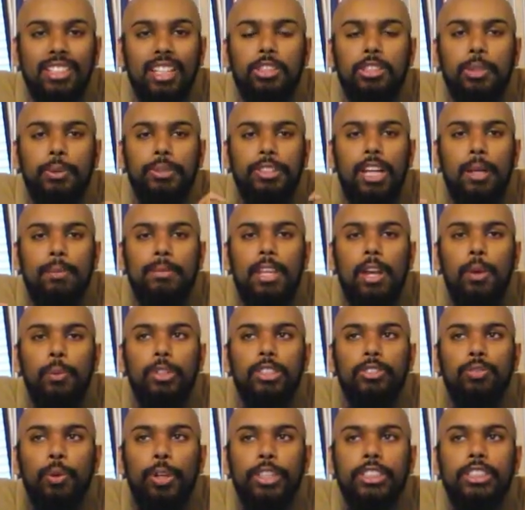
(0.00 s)
Also, type down
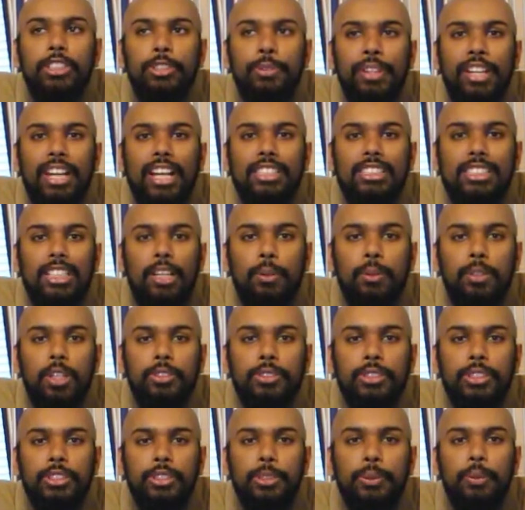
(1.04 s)
which voices you think I sound
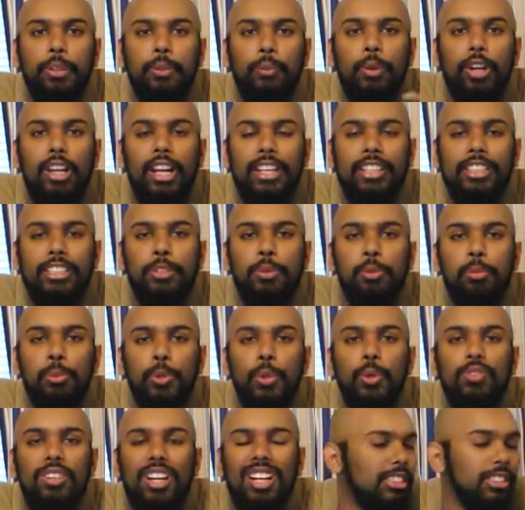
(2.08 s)
closer to and what I need to
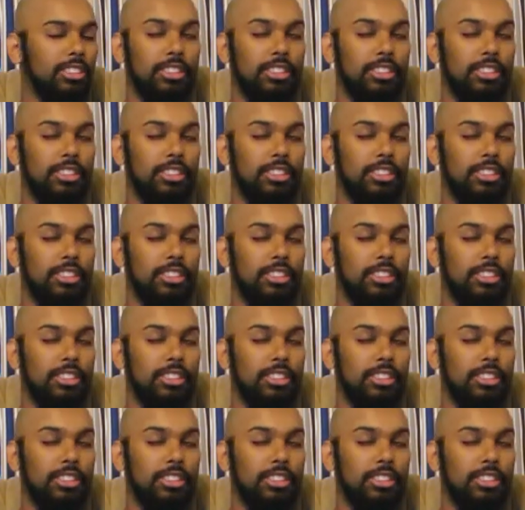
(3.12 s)
improve on.